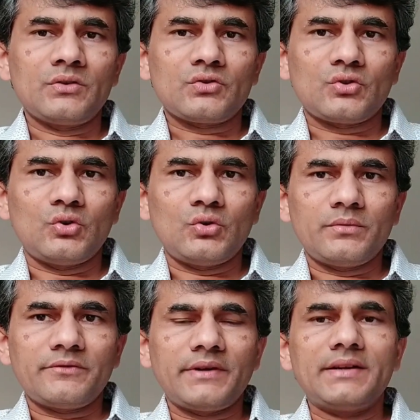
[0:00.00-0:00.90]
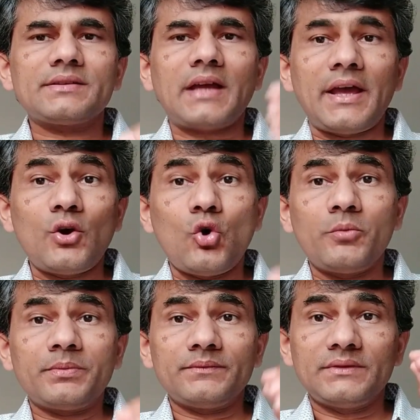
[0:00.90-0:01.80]
So friends, I
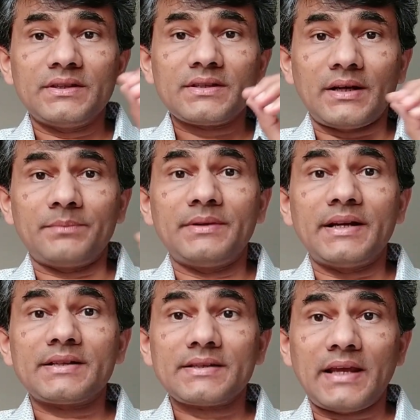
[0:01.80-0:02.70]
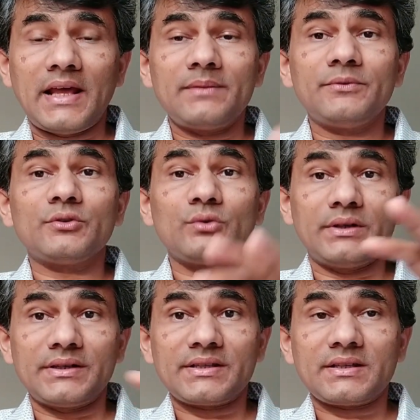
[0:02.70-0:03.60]
hope these updates help you to
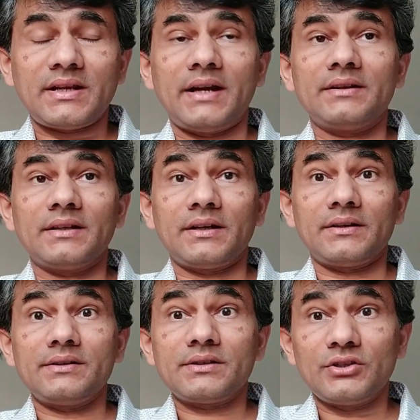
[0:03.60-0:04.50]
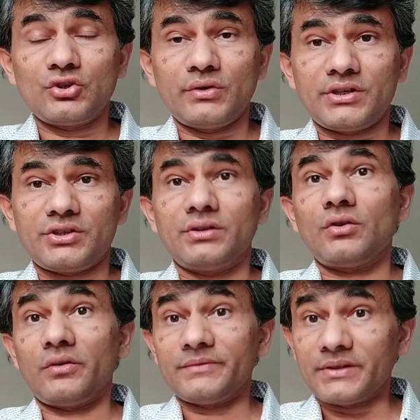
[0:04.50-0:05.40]
understand the current situation
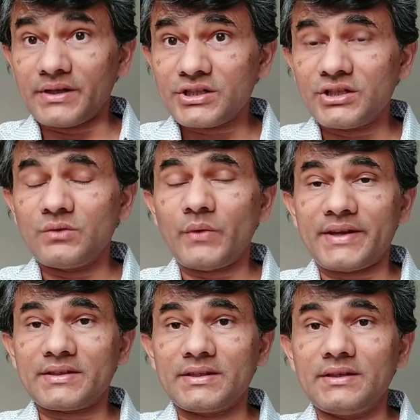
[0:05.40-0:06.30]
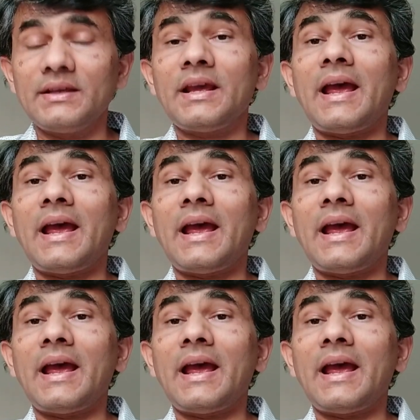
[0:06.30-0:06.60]
of the Russian vaccine